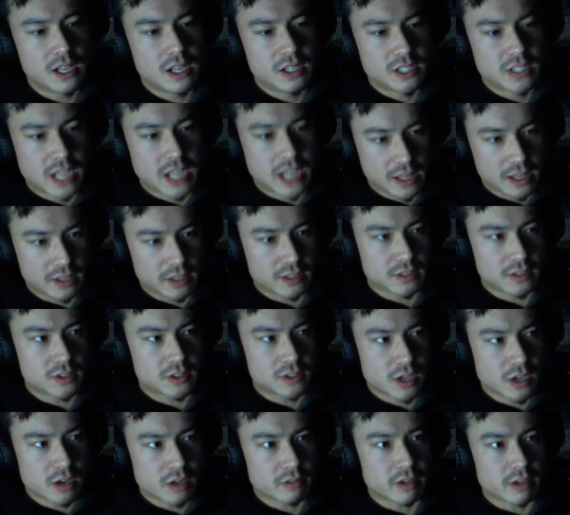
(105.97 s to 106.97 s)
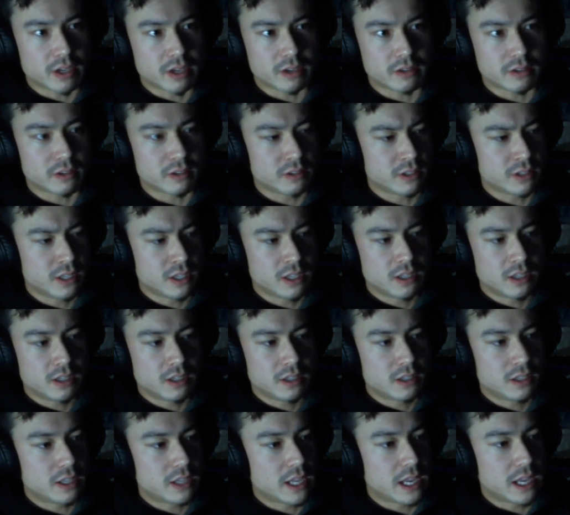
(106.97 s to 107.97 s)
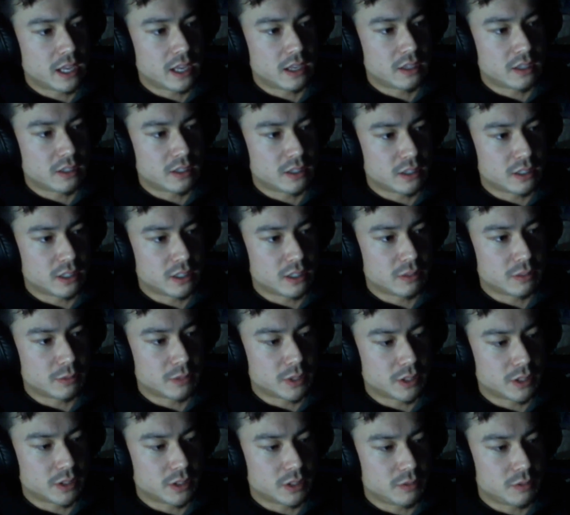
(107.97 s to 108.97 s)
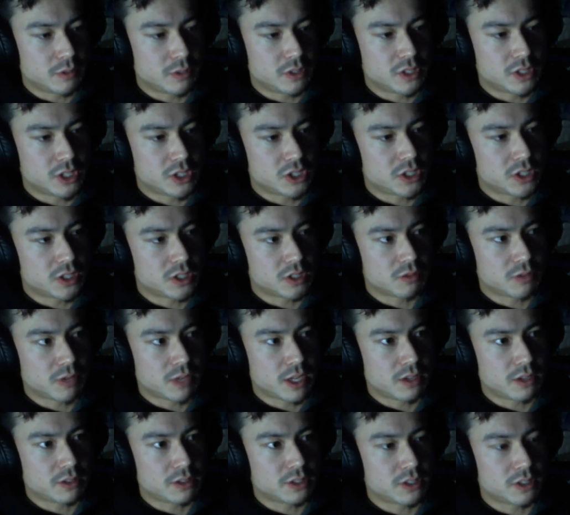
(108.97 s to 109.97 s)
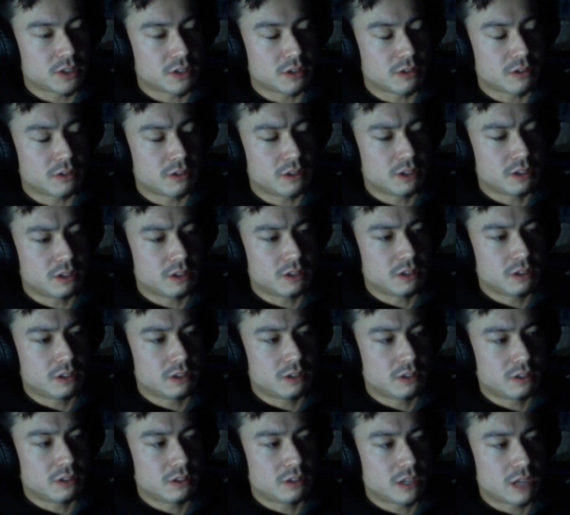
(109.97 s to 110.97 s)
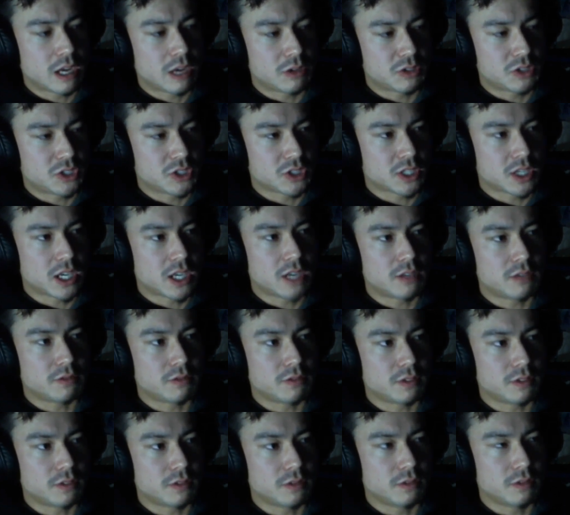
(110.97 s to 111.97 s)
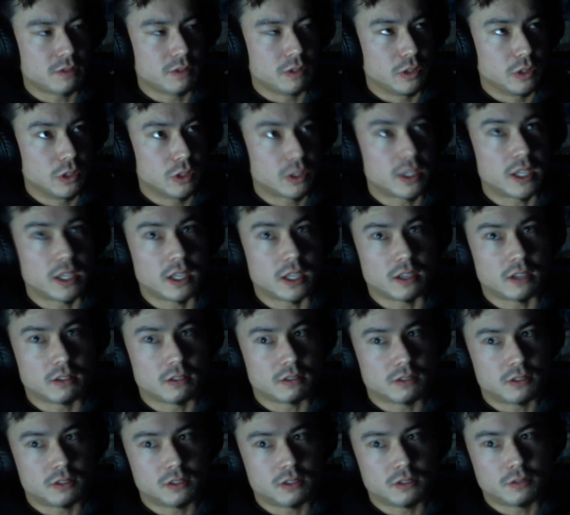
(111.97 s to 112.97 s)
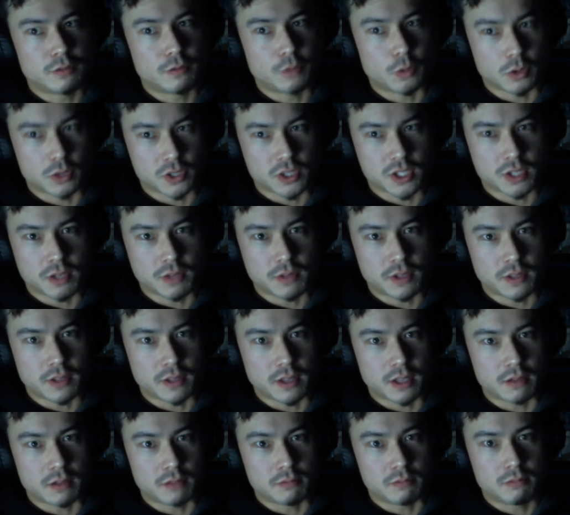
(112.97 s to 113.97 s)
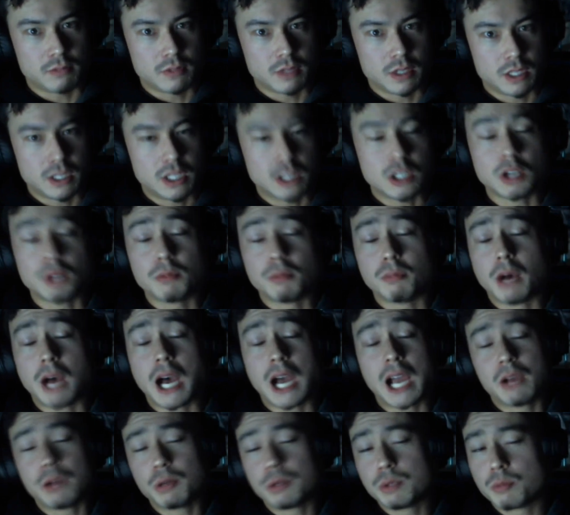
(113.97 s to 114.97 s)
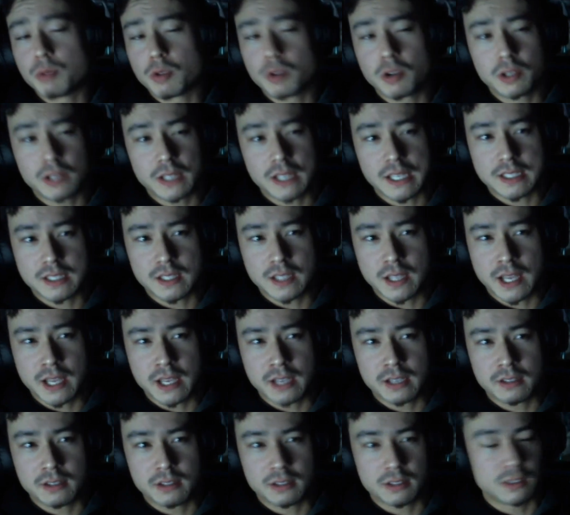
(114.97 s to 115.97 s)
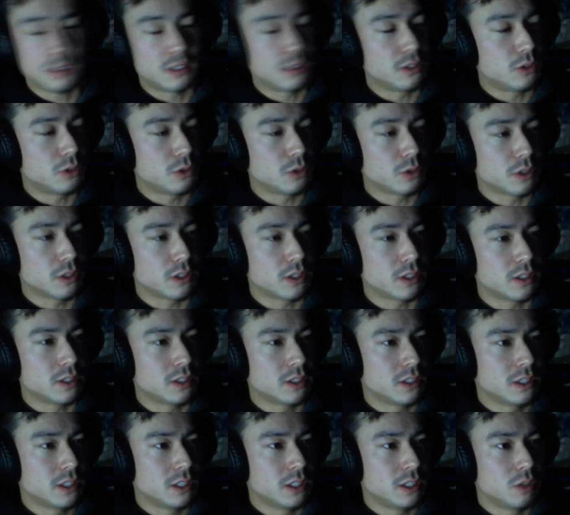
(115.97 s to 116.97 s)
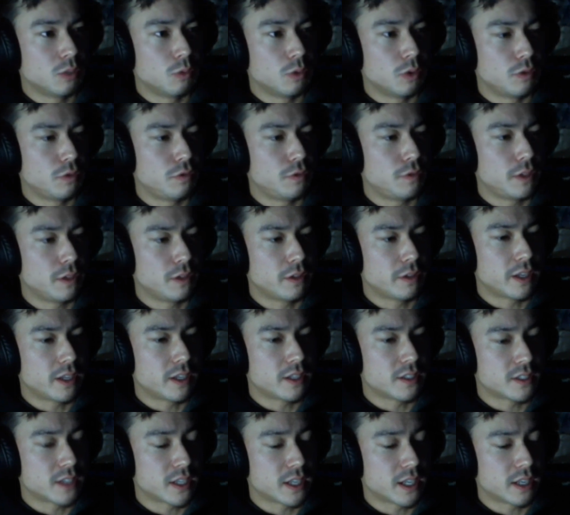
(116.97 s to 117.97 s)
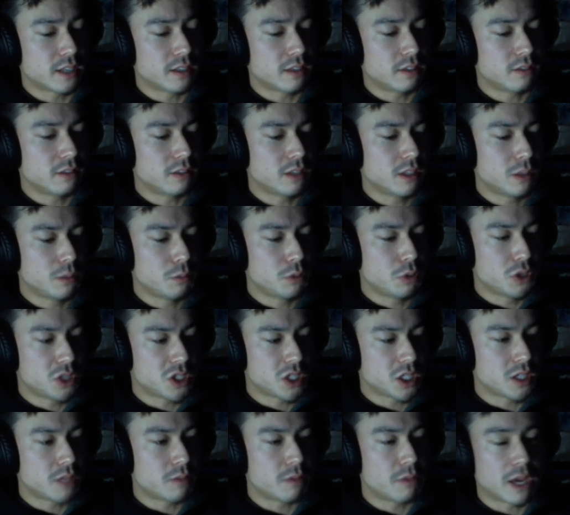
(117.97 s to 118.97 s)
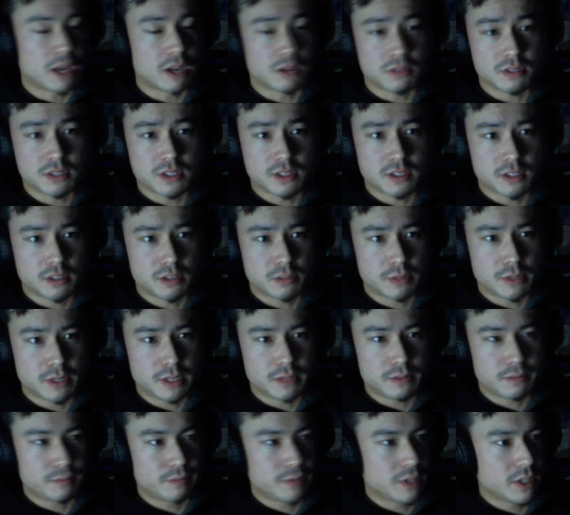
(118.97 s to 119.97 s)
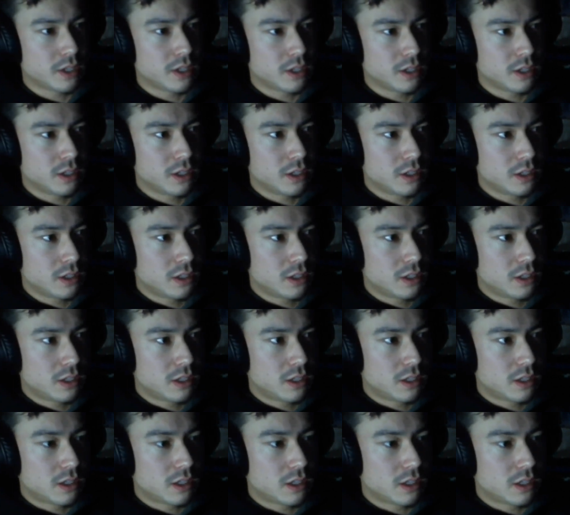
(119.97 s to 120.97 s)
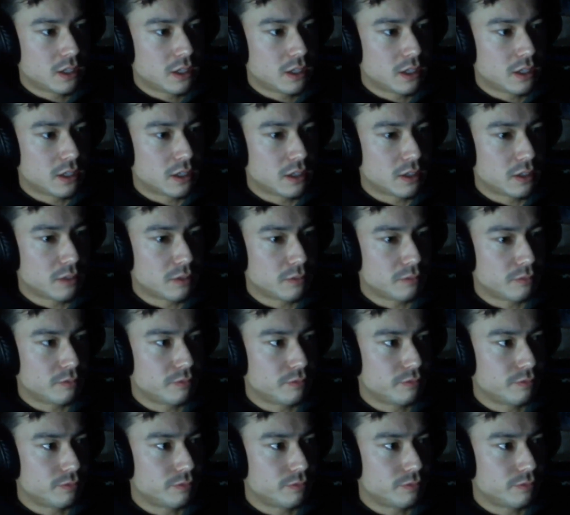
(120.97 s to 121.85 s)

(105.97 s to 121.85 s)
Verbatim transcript: talented songwriter and um, a good musician as well. So I was just kind of looking for something that you know, I would more or less like or would feel that is like pushing the boundaries a little bit. Um,